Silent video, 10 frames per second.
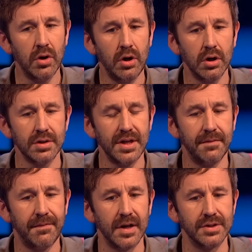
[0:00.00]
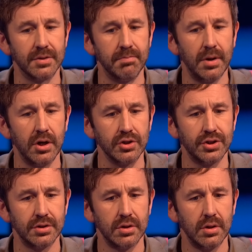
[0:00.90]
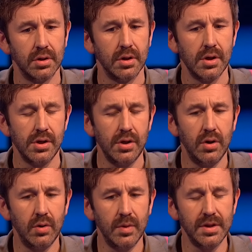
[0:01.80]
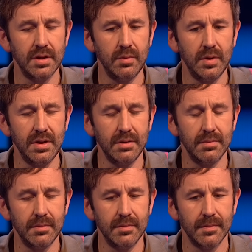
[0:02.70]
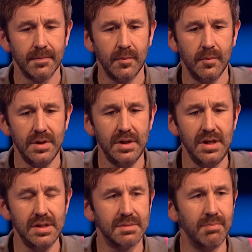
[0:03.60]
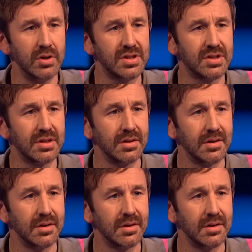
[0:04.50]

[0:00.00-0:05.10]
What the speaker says: a hugger than a fighter, but, you know, when needs must.